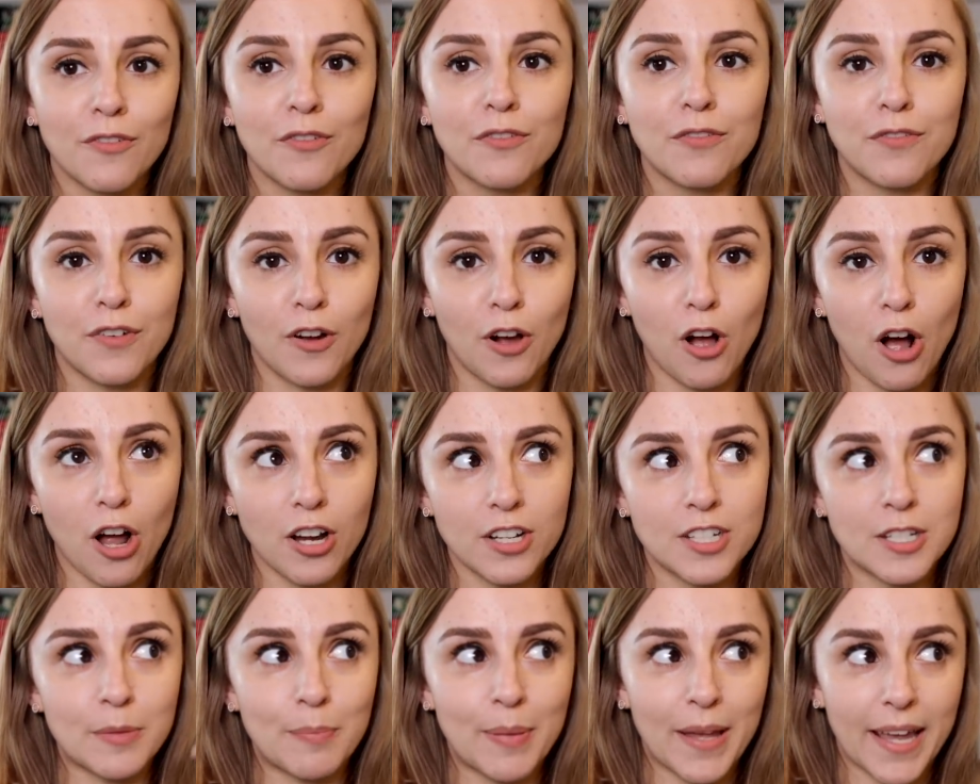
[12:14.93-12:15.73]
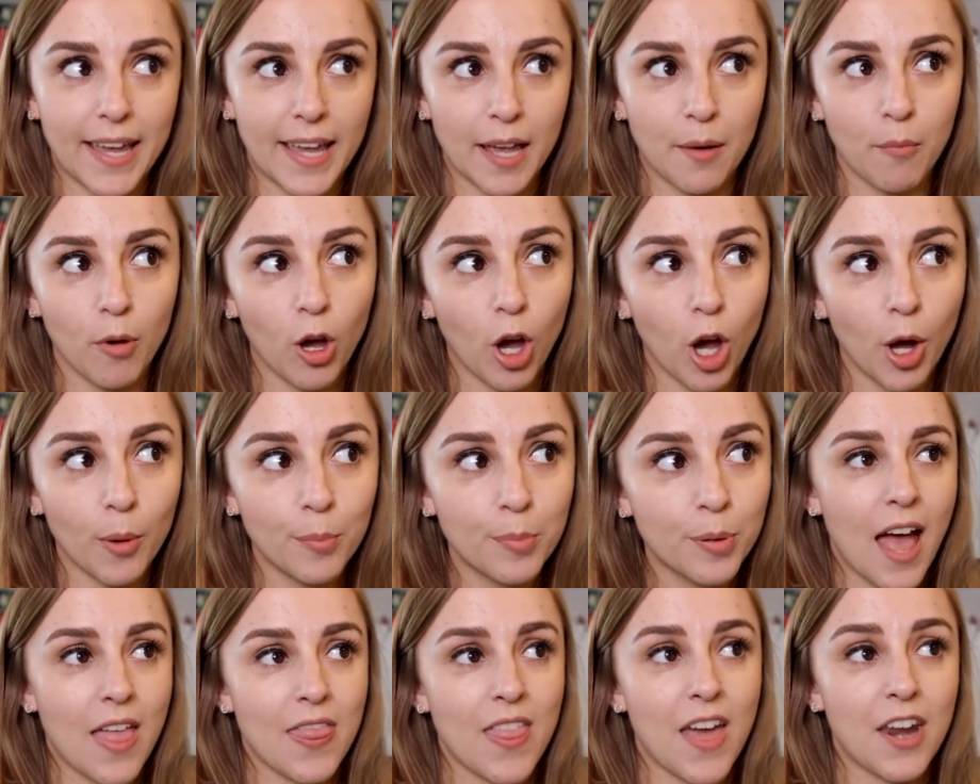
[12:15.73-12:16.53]
forgot to pick him
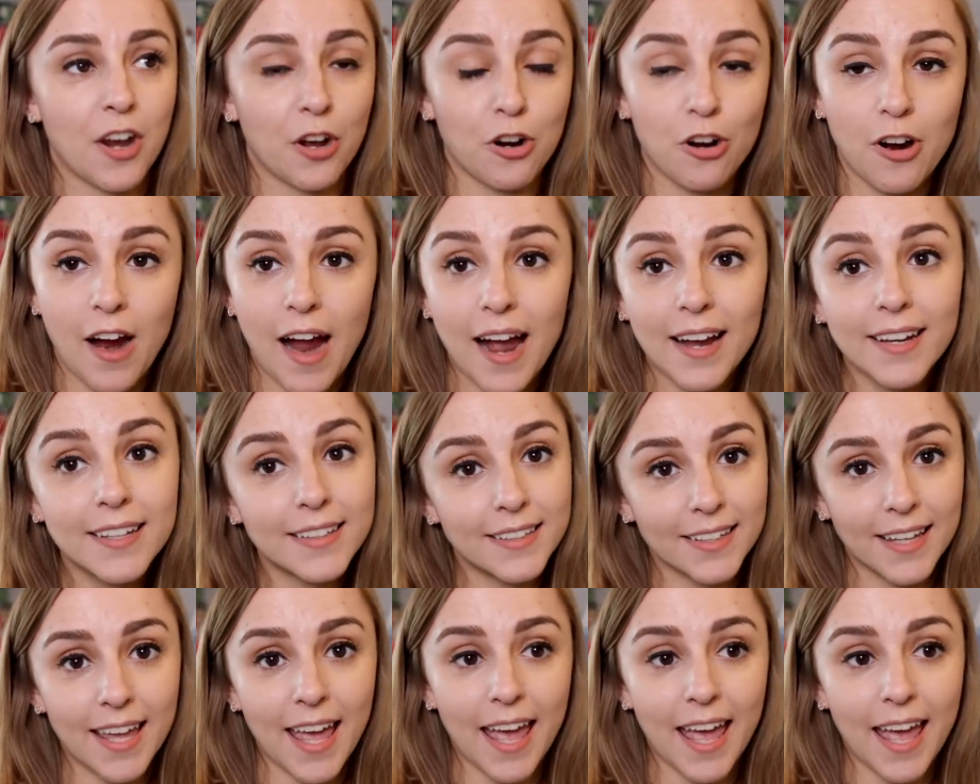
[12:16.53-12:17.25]
up, and then a kraken